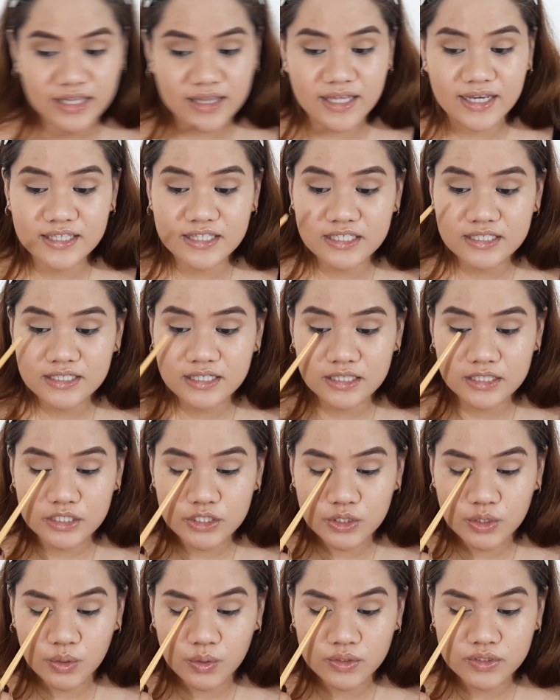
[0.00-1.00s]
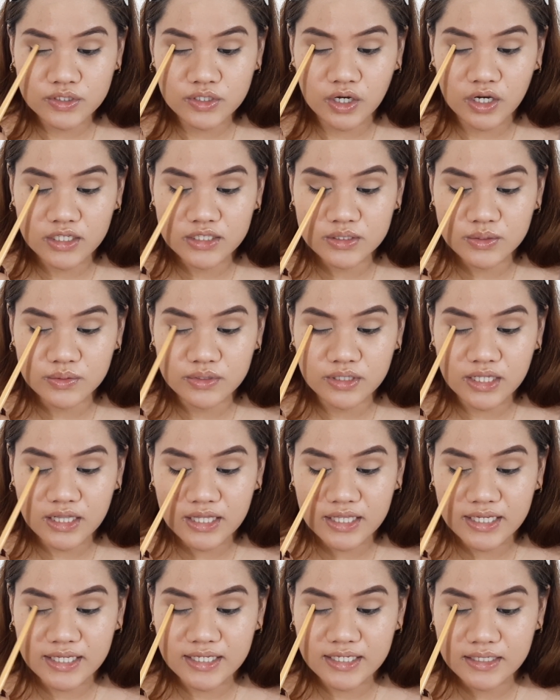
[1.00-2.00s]
lighter color goes onto the
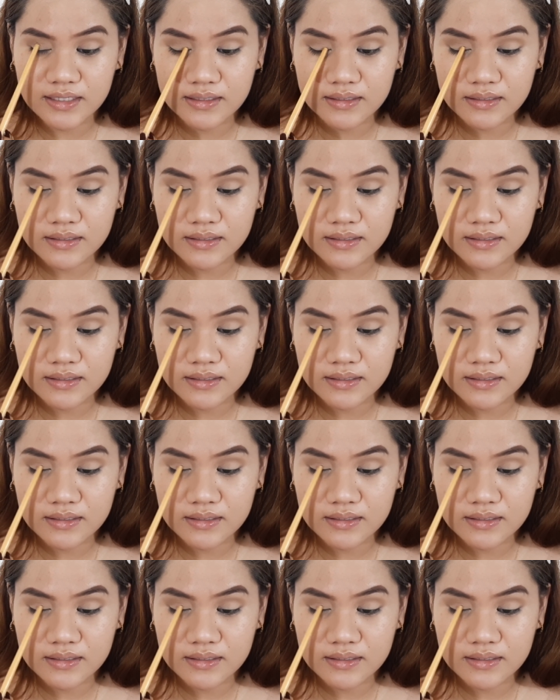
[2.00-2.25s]
lid.